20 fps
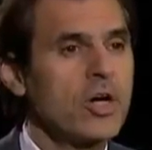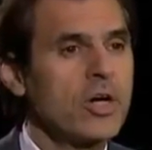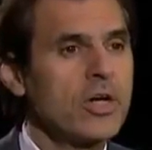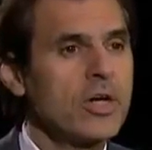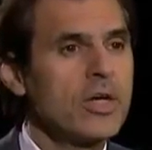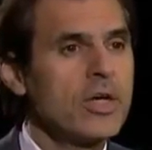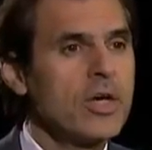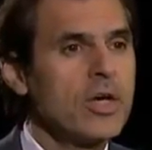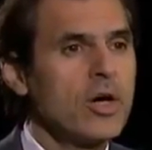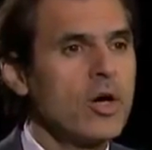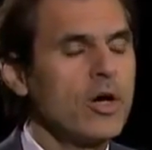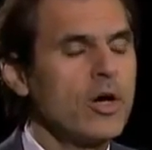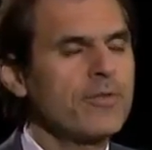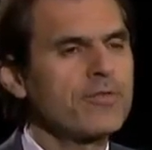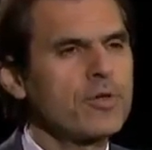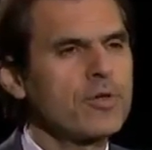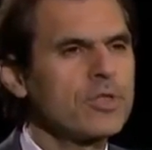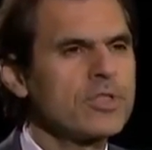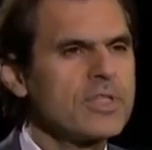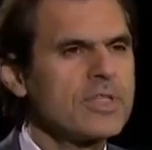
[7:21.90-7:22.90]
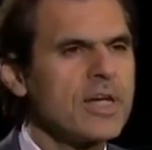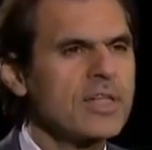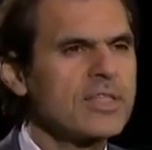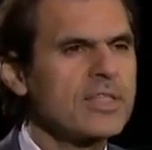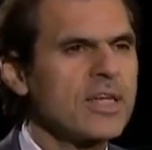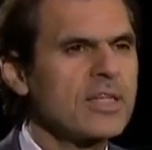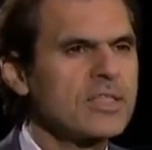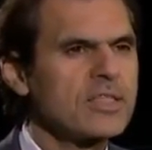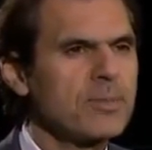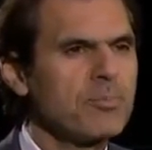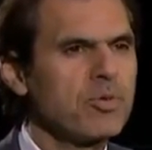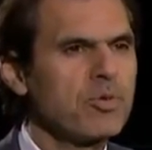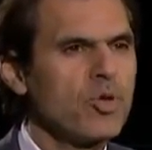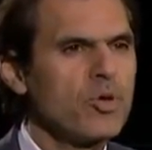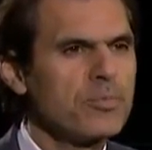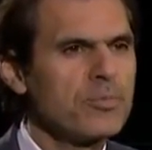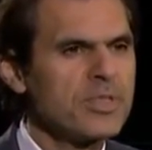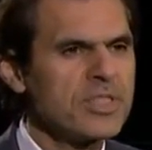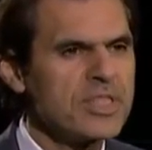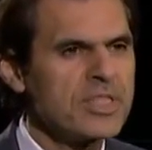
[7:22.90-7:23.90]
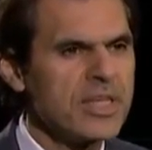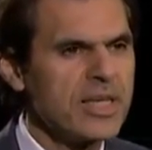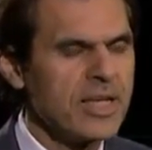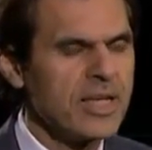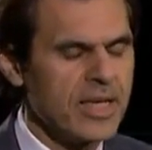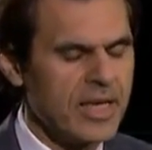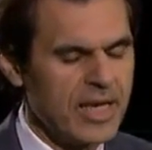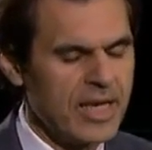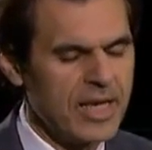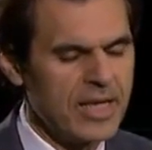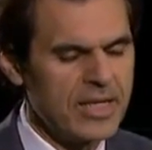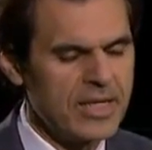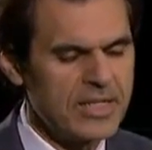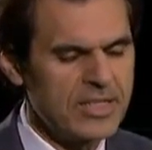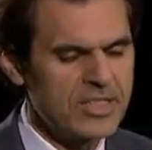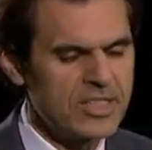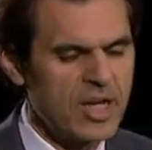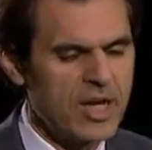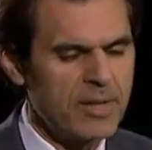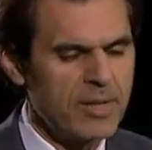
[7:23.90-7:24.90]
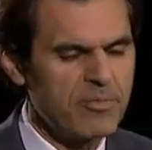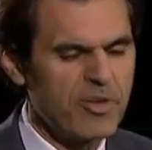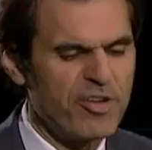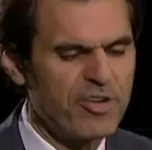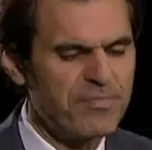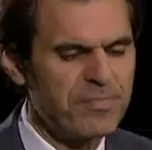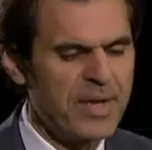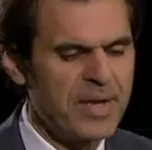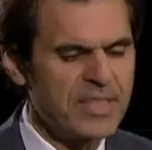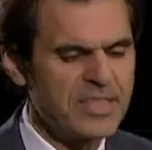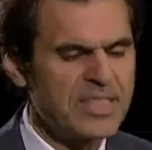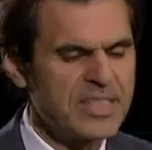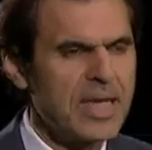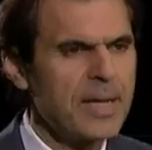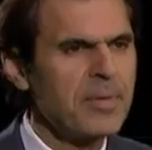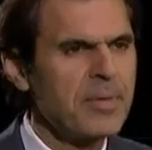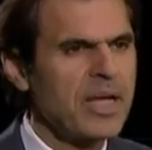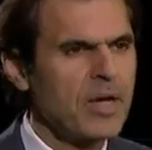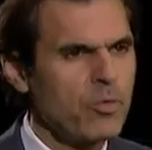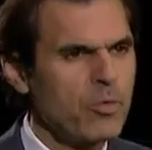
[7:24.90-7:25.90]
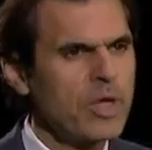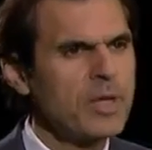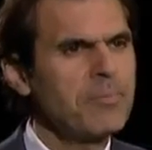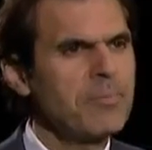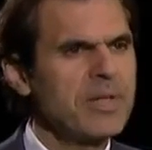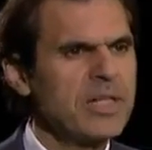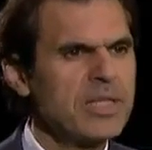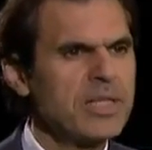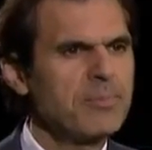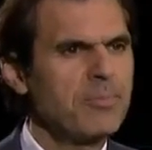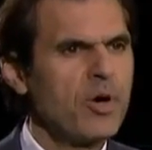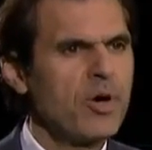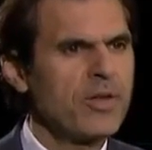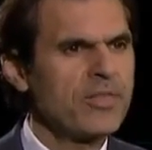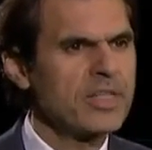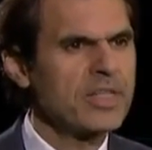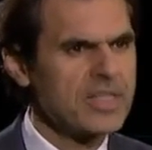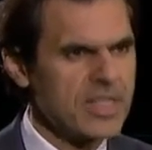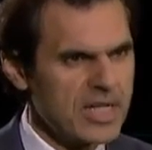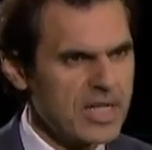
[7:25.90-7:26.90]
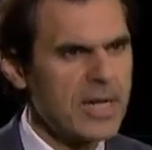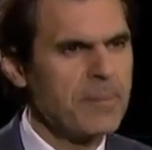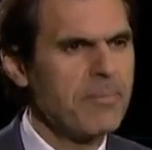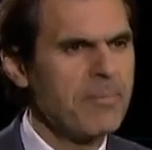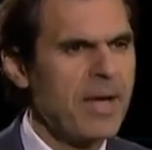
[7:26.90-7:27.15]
are of conducting diplomacy in a time of pandemic. I want to build upon this and